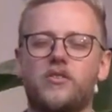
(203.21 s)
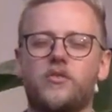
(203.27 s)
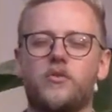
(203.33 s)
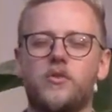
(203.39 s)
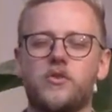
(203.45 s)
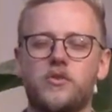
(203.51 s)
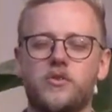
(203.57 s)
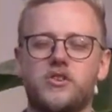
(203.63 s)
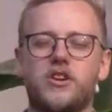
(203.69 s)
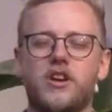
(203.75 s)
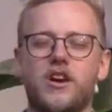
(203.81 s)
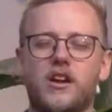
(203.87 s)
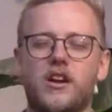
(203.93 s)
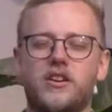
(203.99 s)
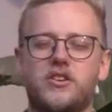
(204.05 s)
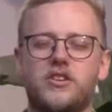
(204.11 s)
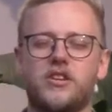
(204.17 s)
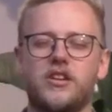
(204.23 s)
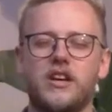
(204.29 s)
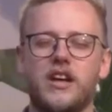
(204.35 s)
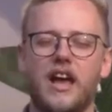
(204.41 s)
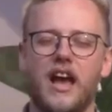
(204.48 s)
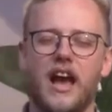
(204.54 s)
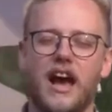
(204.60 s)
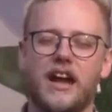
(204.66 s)
through your church,
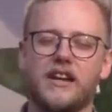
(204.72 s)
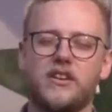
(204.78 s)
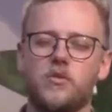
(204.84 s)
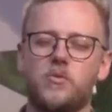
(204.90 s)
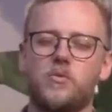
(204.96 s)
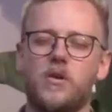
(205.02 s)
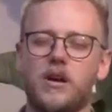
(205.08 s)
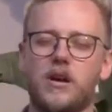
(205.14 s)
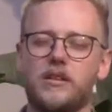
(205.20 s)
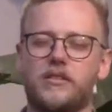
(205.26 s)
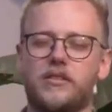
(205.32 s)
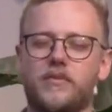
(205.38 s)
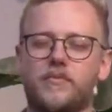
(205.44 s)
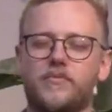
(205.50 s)
and in your world.